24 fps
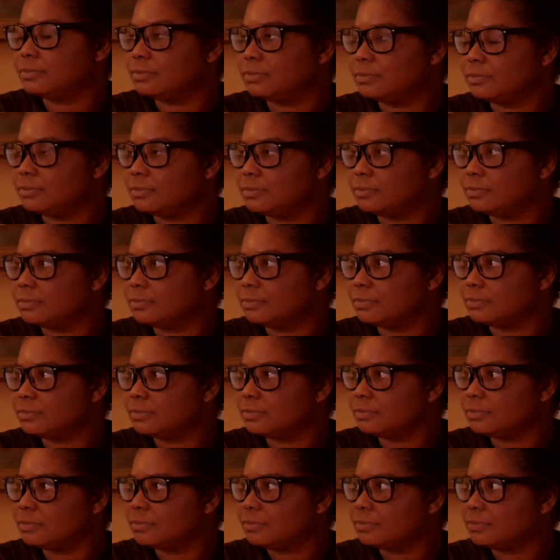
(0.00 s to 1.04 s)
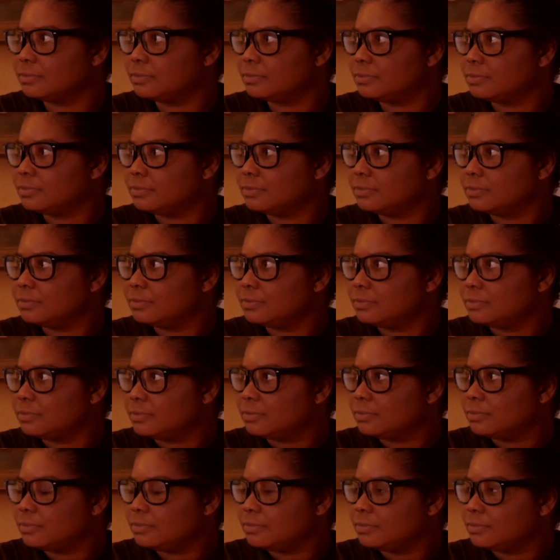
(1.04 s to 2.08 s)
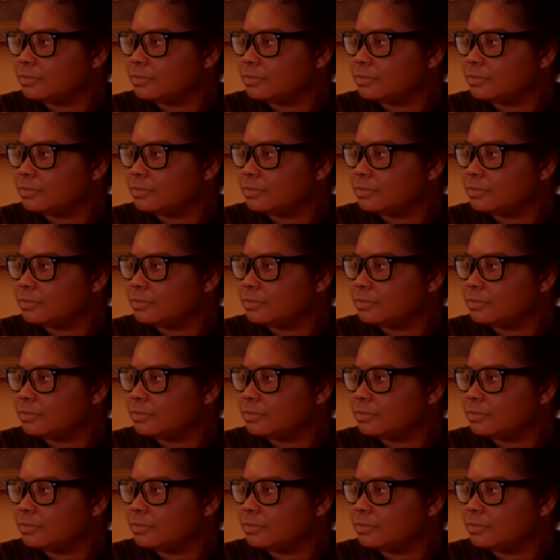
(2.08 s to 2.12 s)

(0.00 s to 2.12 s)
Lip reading: No words are spoken by the person on screen.